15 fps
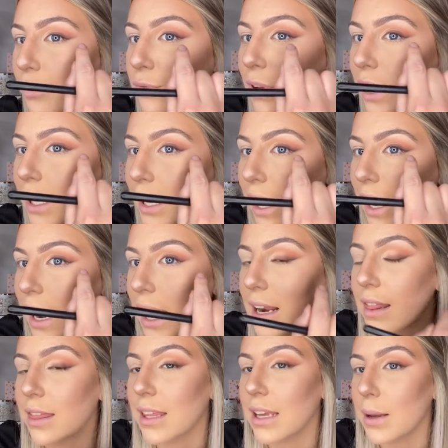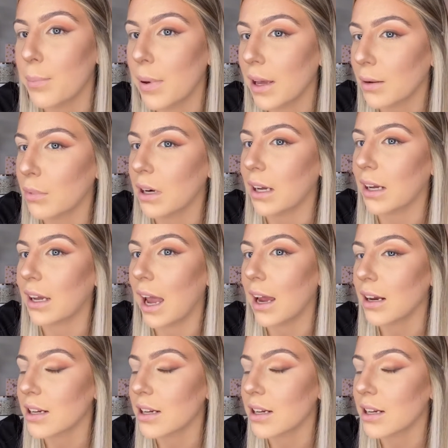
filling in the pigment again,